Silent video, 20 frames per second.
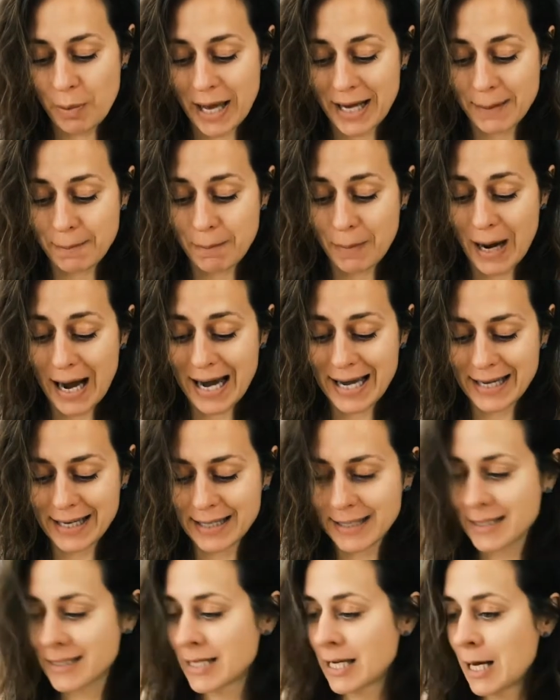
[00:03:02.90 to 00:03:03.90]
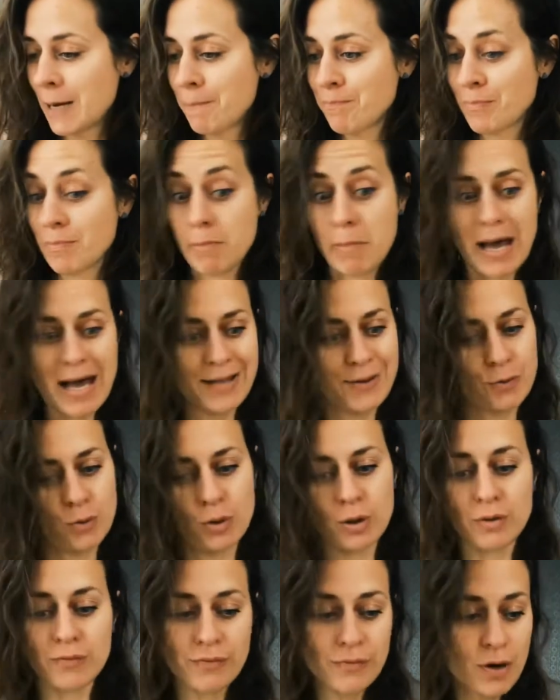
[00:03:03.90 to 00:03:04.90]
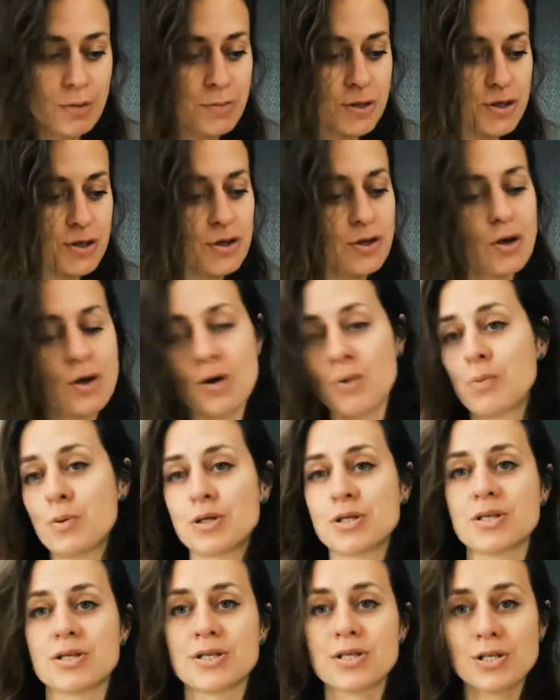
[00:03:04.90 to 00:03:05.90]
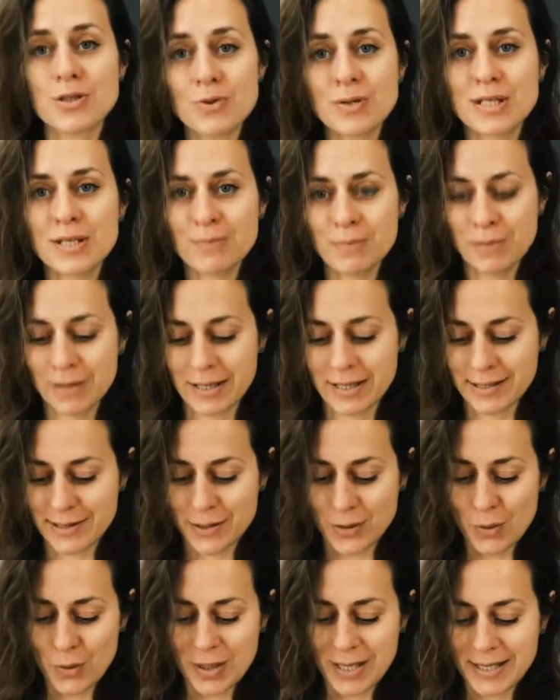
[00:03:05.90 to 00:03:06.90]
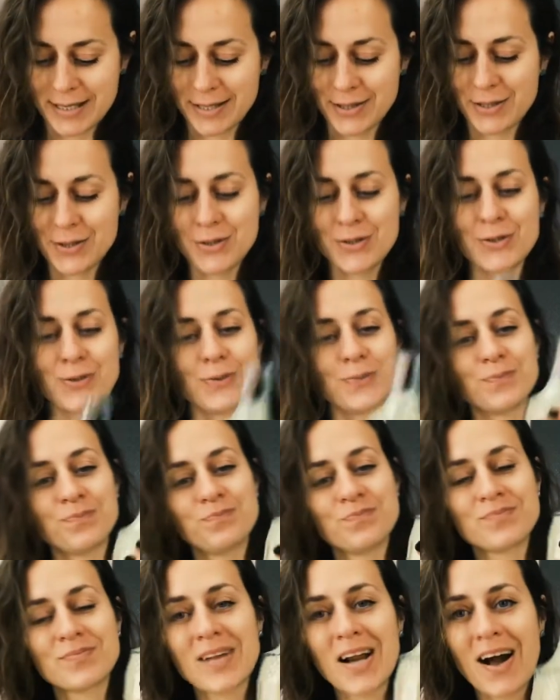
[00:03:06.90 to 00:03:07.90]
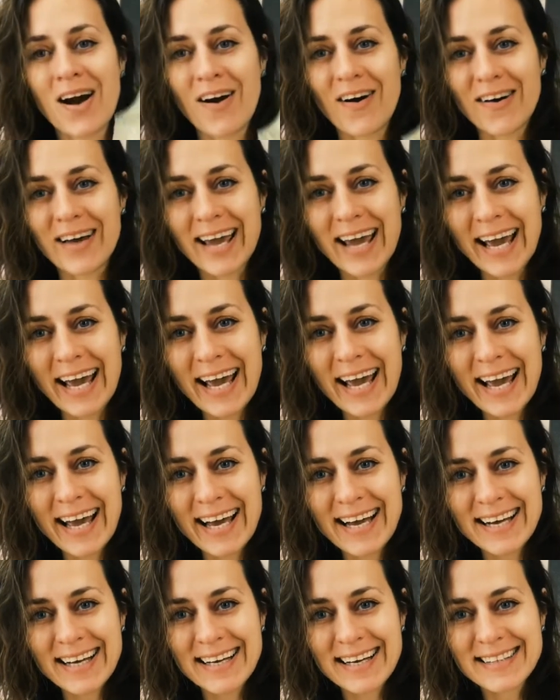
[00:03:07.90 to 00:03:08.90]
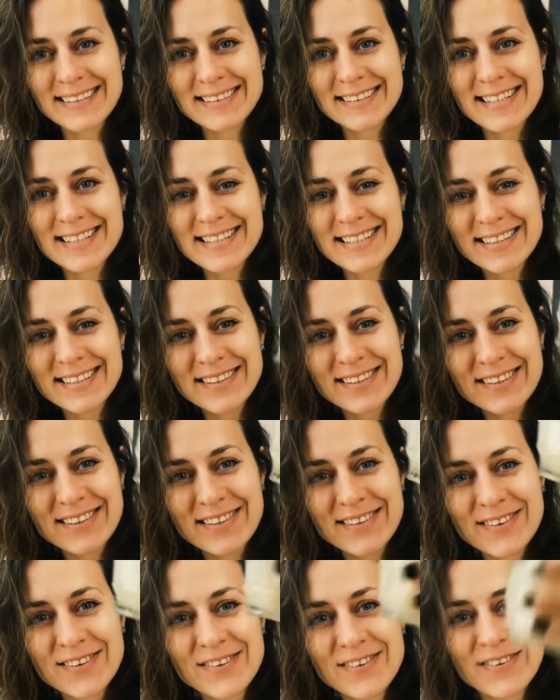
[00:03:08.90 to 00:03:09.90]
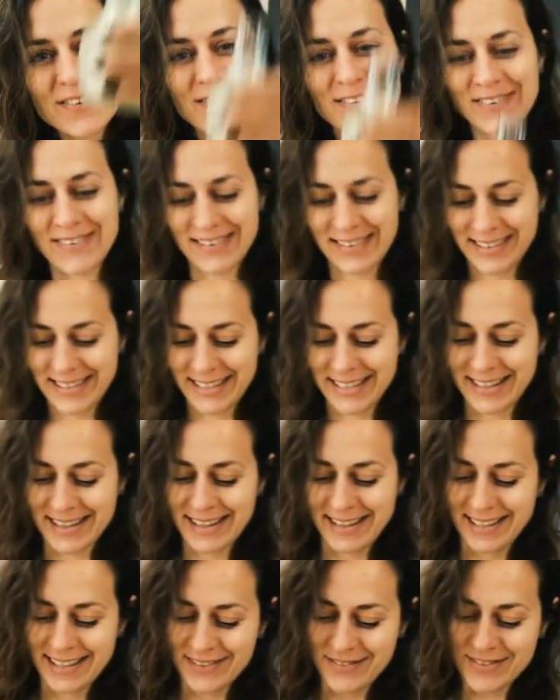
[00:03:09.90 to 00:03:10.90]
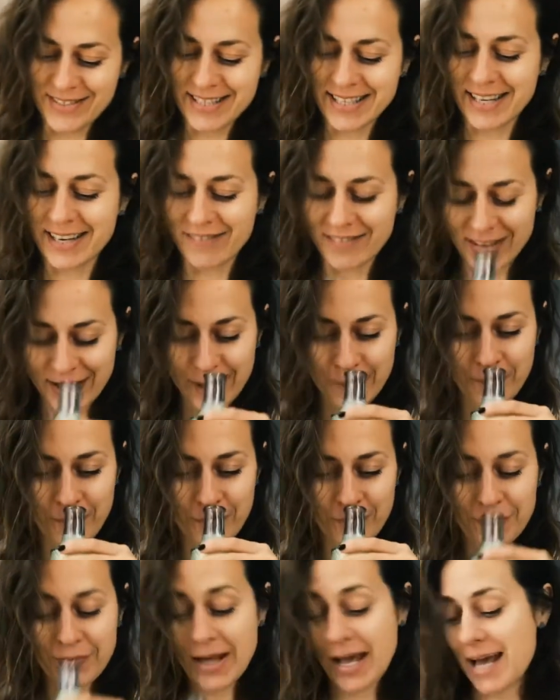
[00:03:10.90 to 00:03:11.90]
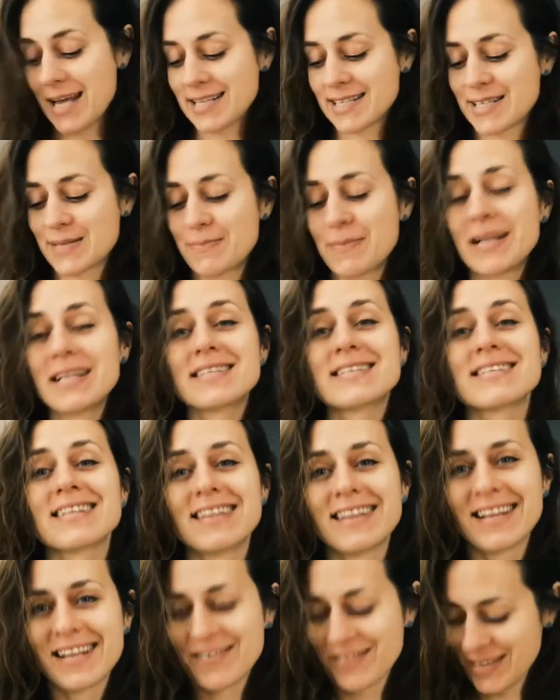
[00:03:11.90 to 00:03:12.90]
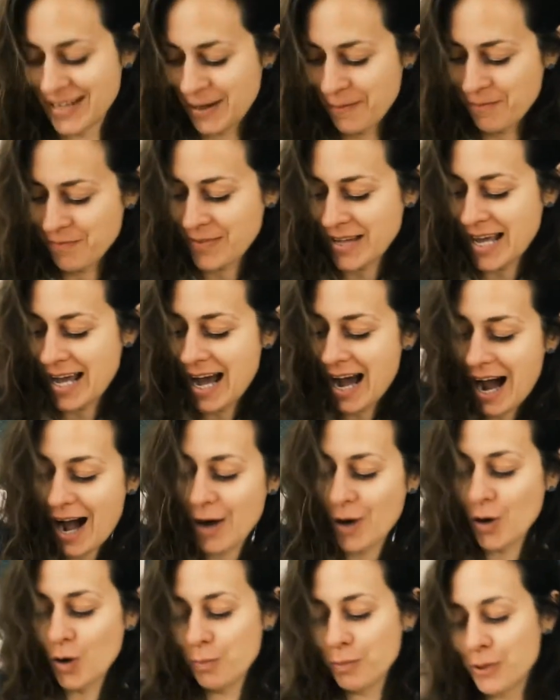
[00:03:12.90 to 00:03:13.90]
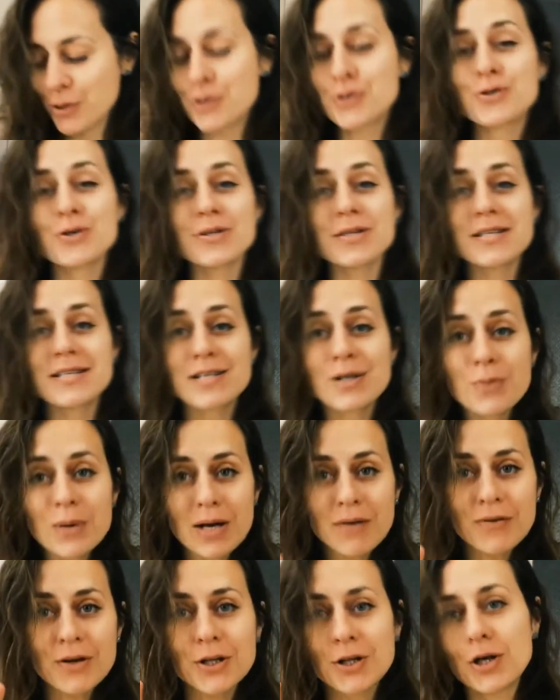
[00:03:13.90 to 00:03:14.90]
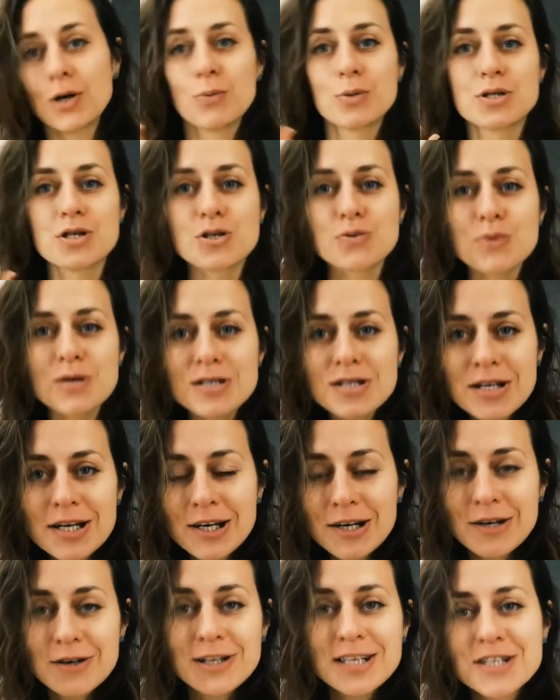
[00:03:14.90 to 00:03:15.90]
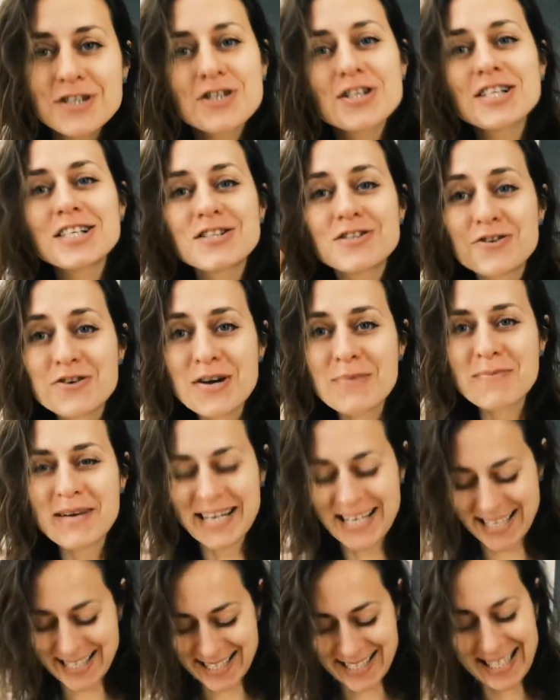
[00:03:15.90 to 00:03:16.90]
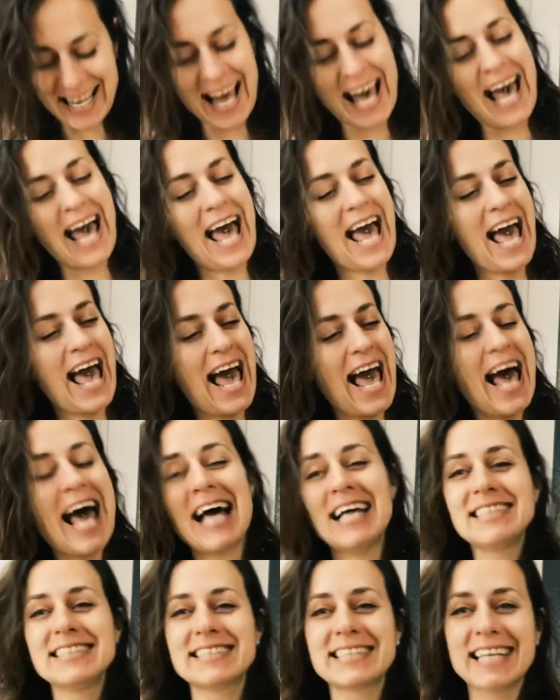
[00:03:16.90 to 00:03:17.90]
and buy it, bath oil from the shop, which is so simple and so easy to do. Okay, doesn't it look cool? It looks lovely and smells lovely. I hope you enjoyed this quick video, which was literally 3 minutes, and